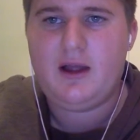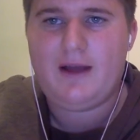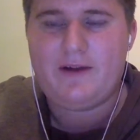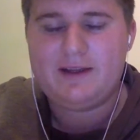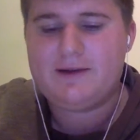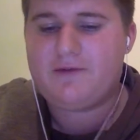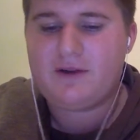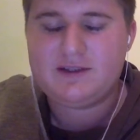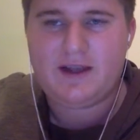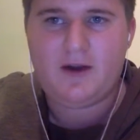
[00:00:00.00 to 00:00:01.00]
However, I did have a
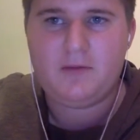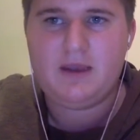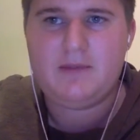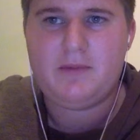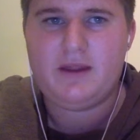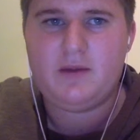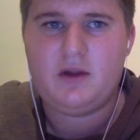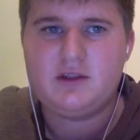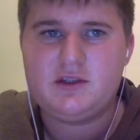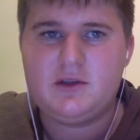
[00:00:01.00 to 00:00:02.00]
friend to help me, but they
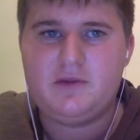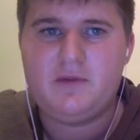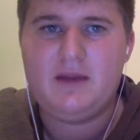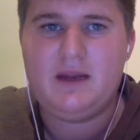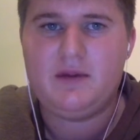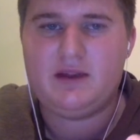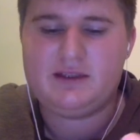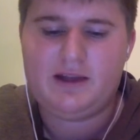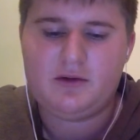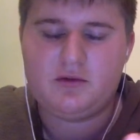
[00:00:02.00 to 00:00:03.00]
weren't too familiar with the
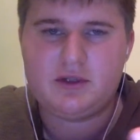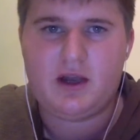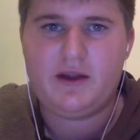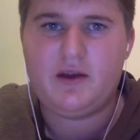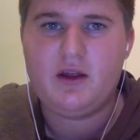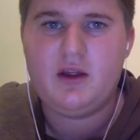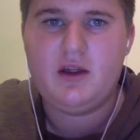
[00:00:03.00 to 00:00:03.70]
technical side.